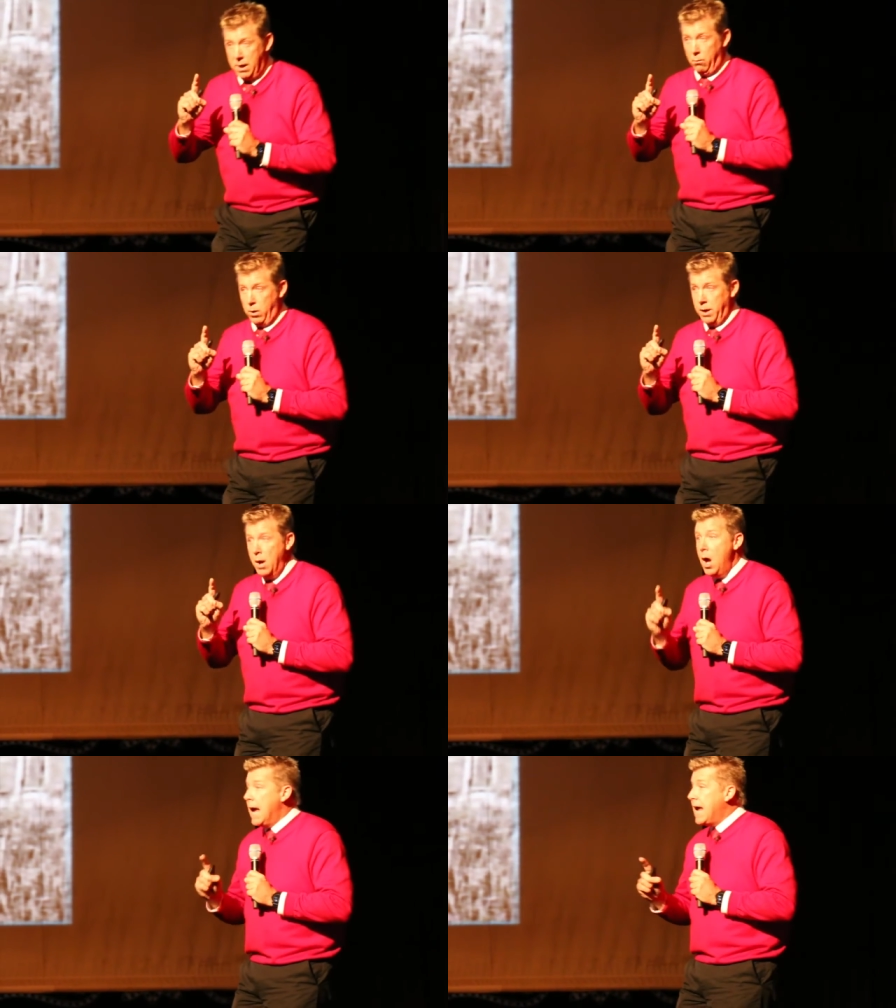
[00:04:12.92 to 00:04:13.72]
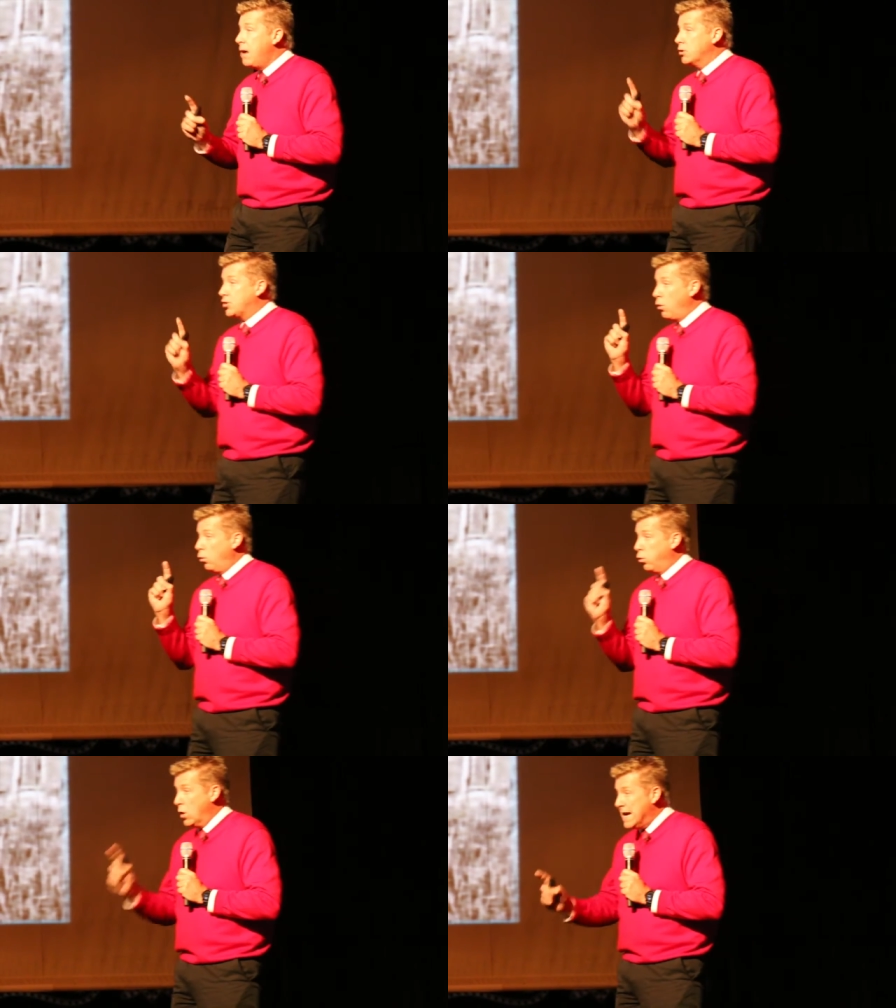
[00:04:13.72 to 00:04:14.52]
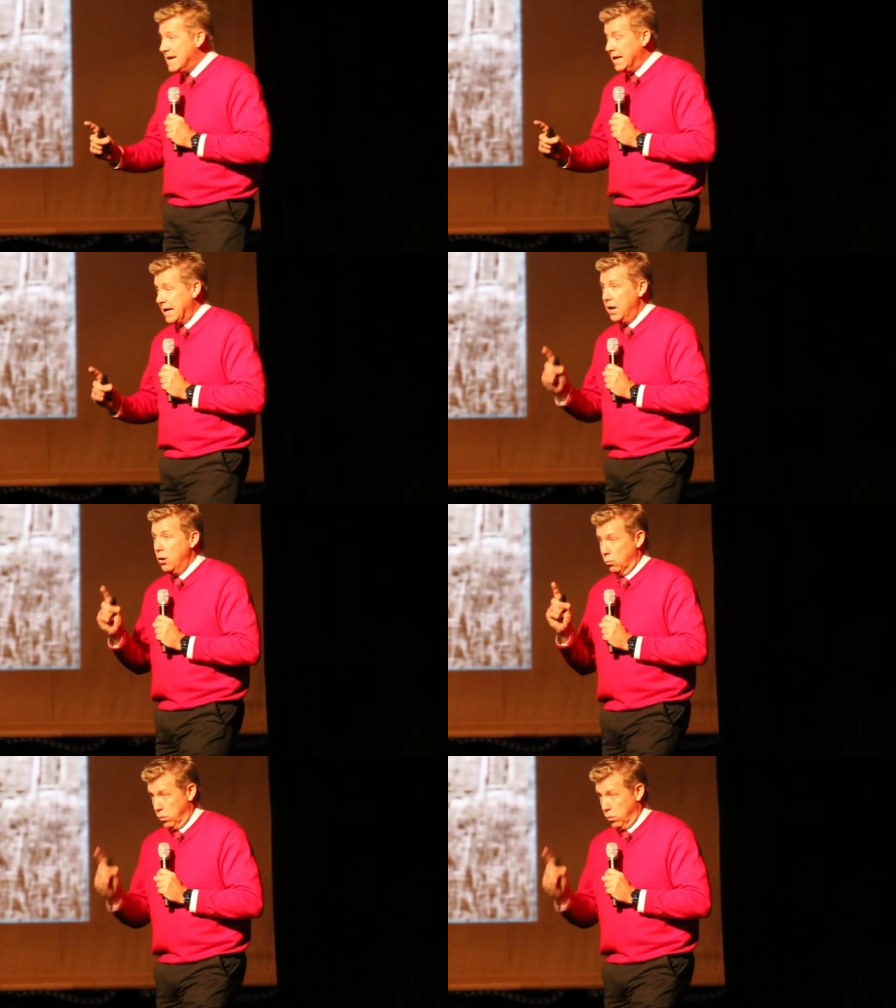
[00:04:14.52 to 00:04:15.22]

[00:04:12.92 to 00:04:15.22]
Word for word: by the way. He was a really,